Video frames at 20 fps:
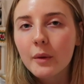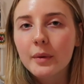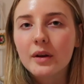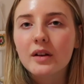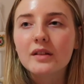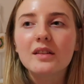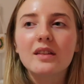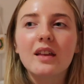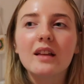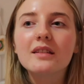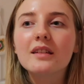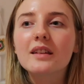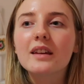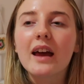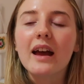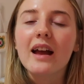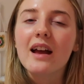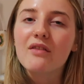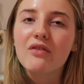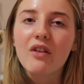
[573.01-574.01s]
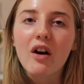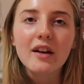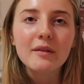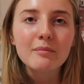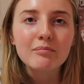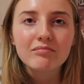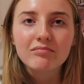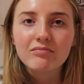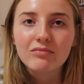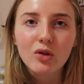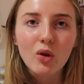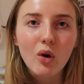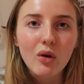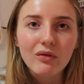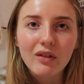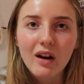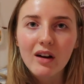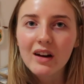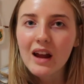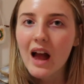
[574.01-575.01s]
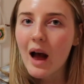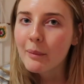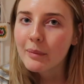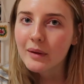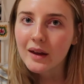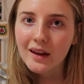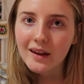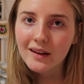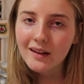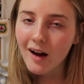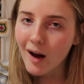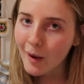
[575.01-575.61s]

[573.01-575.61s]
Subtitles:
Because at the end of the day, if I'm not very happy